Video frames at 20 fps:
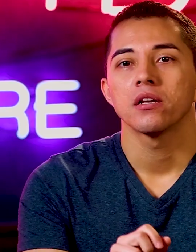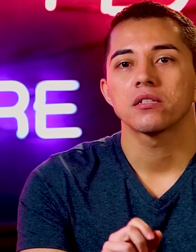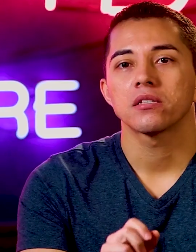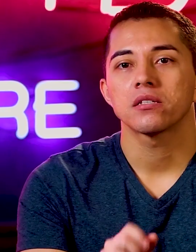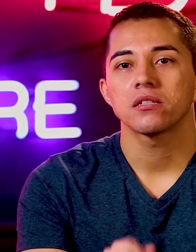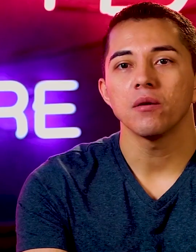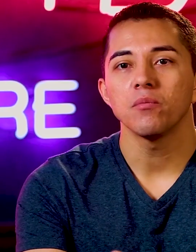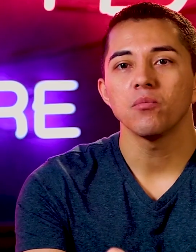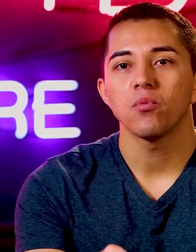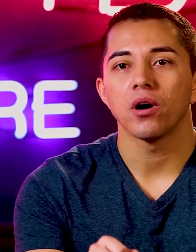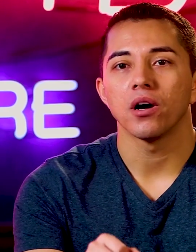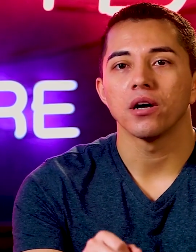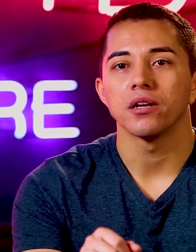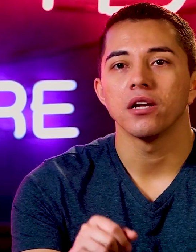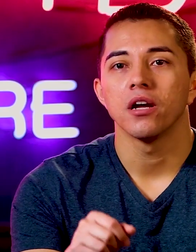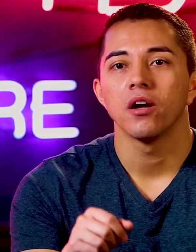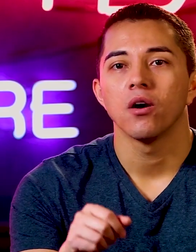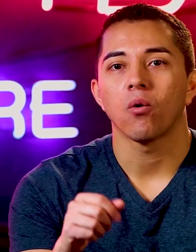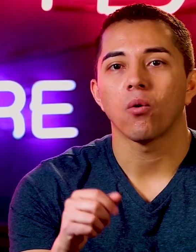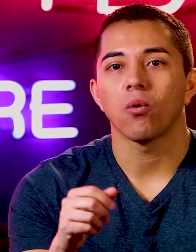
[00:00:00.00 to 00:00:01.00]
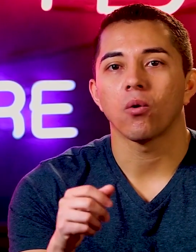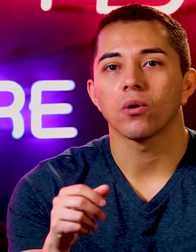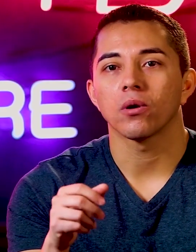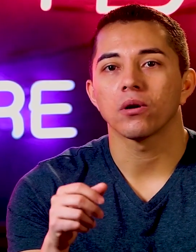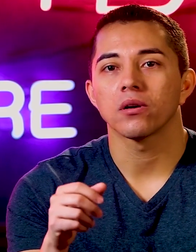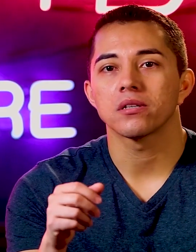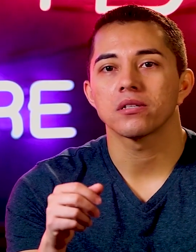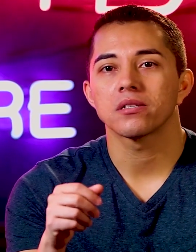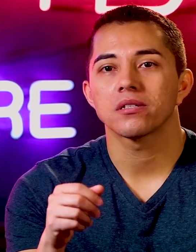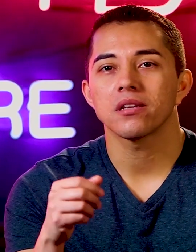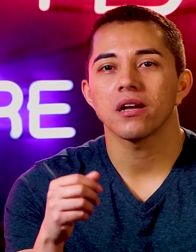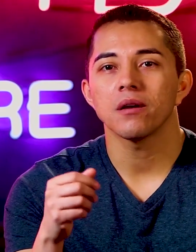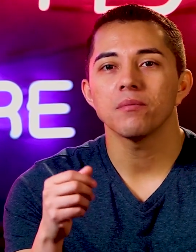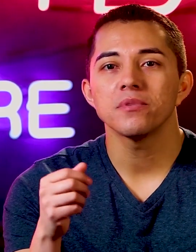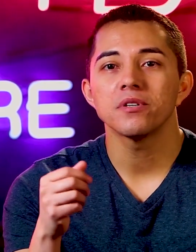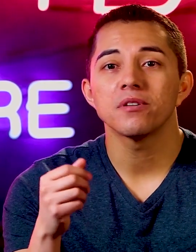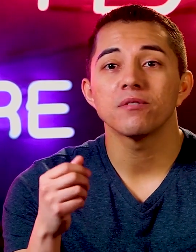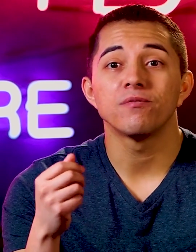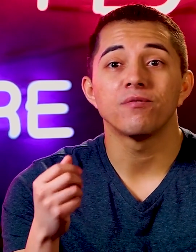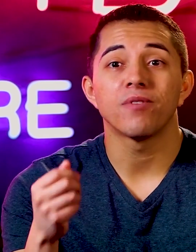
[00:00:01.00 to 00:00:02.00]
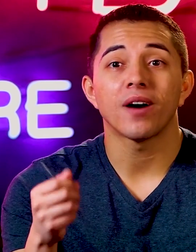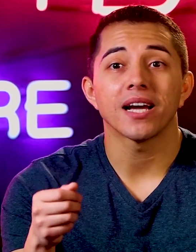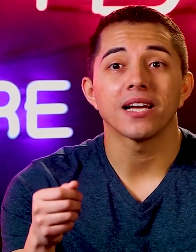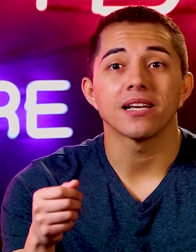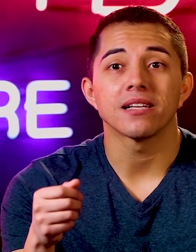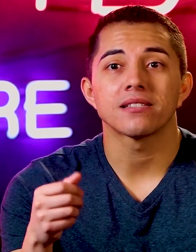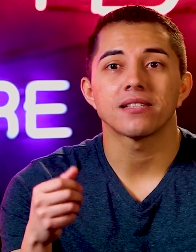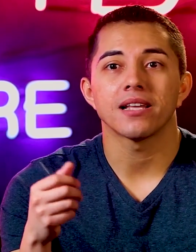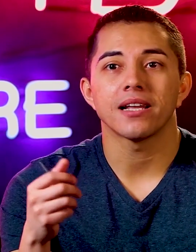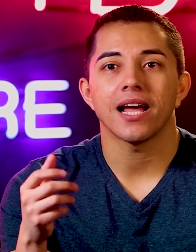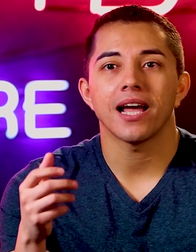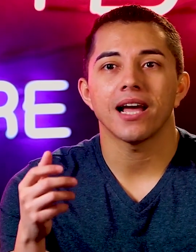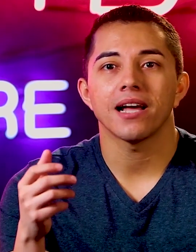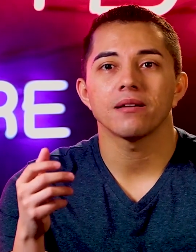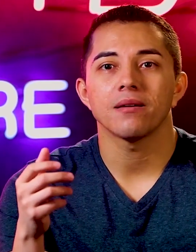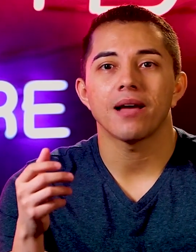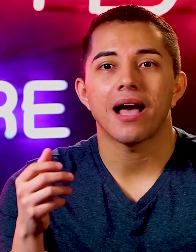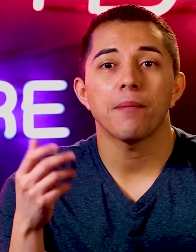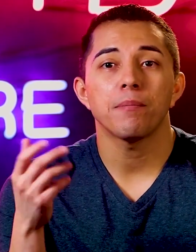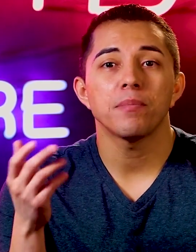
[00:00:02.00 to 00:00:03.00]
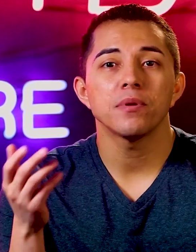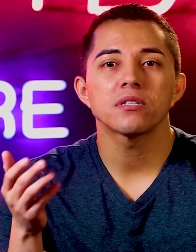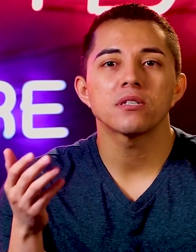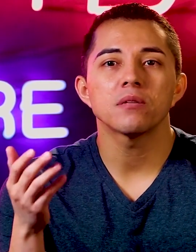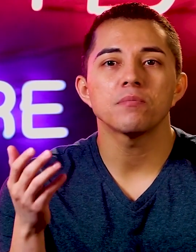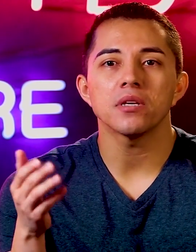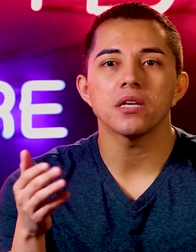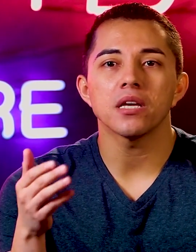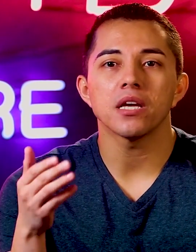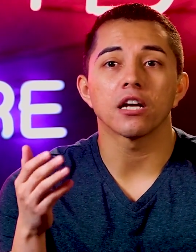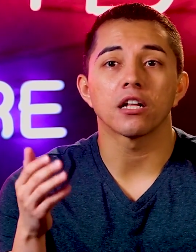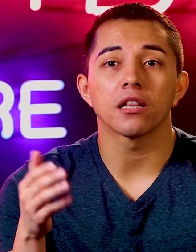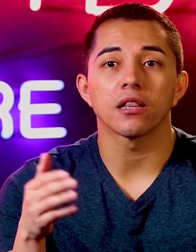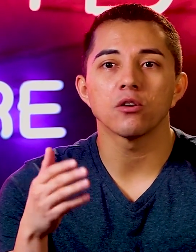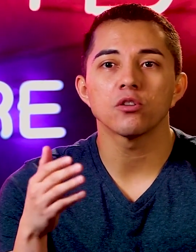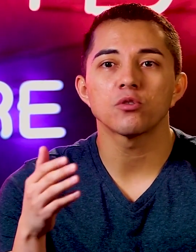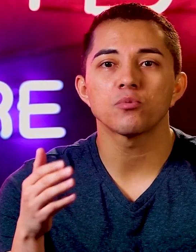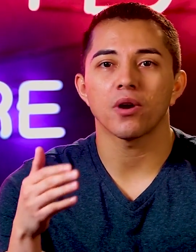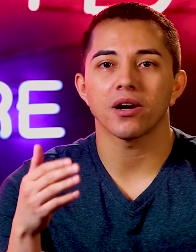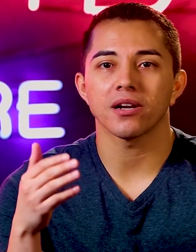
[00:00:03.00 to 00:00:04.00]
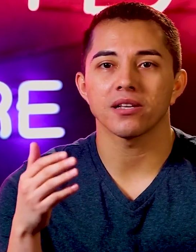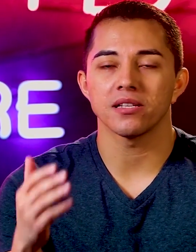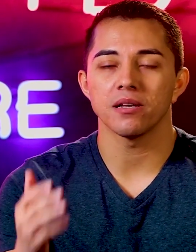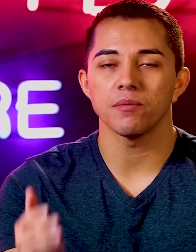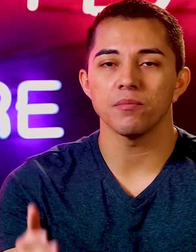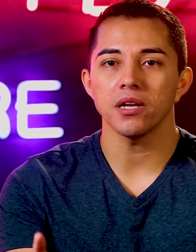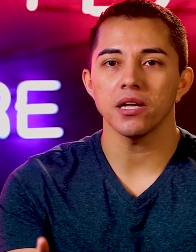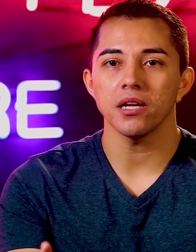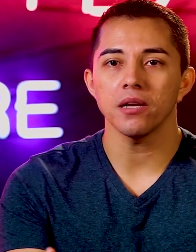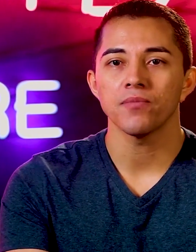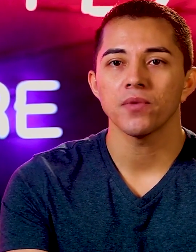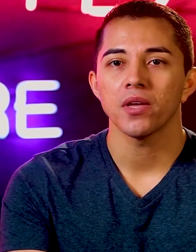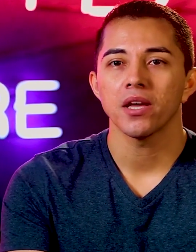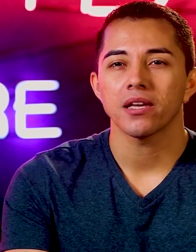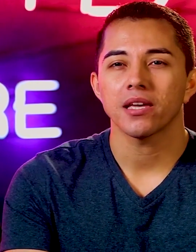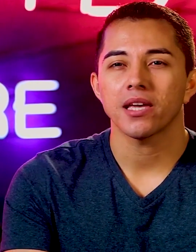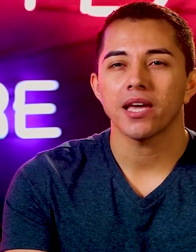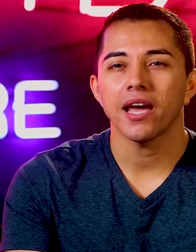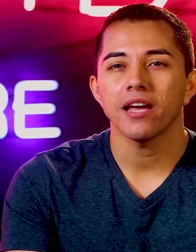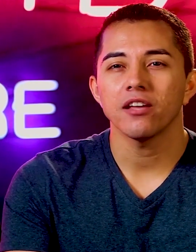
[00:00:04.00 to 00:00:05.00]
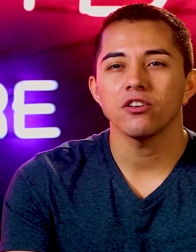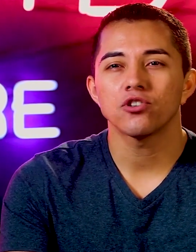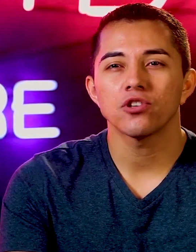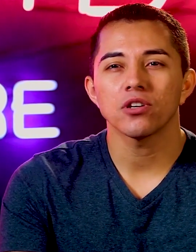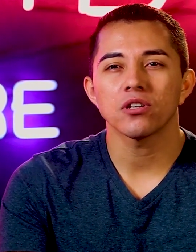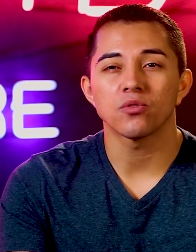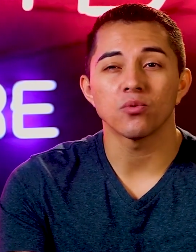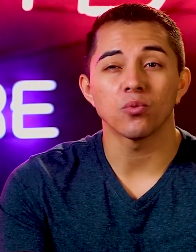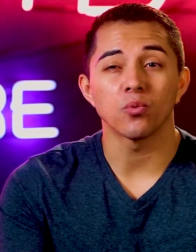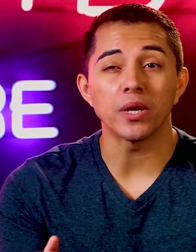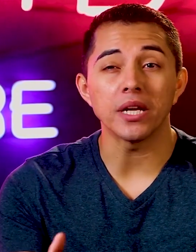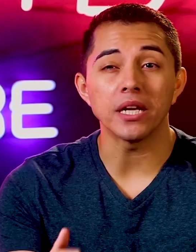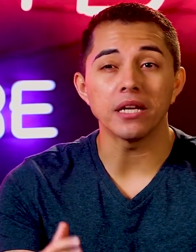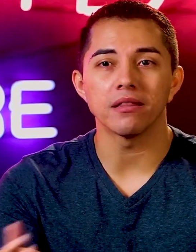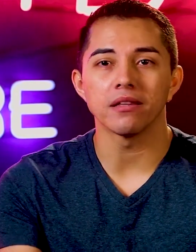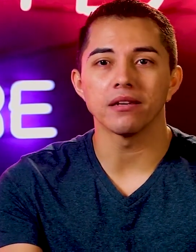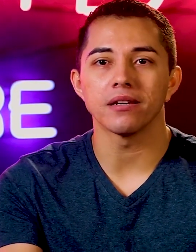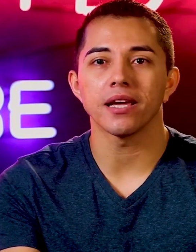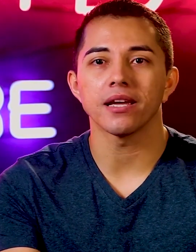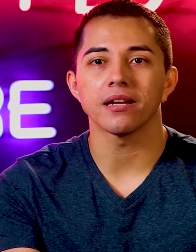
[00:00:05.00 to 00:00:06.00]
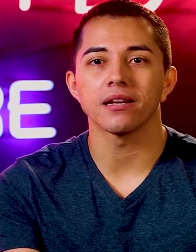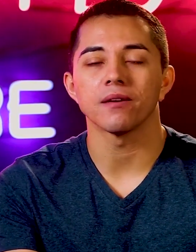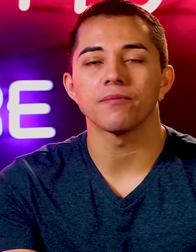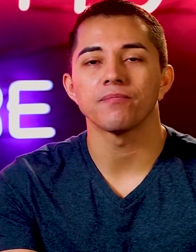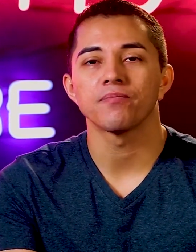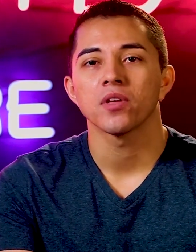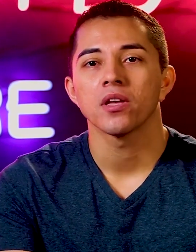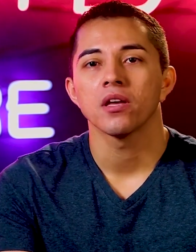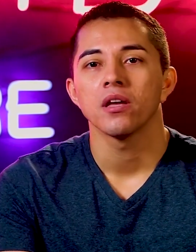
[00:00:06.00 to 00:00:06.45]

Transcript: Someone or some device that happens to be in close proximity can't just read the data.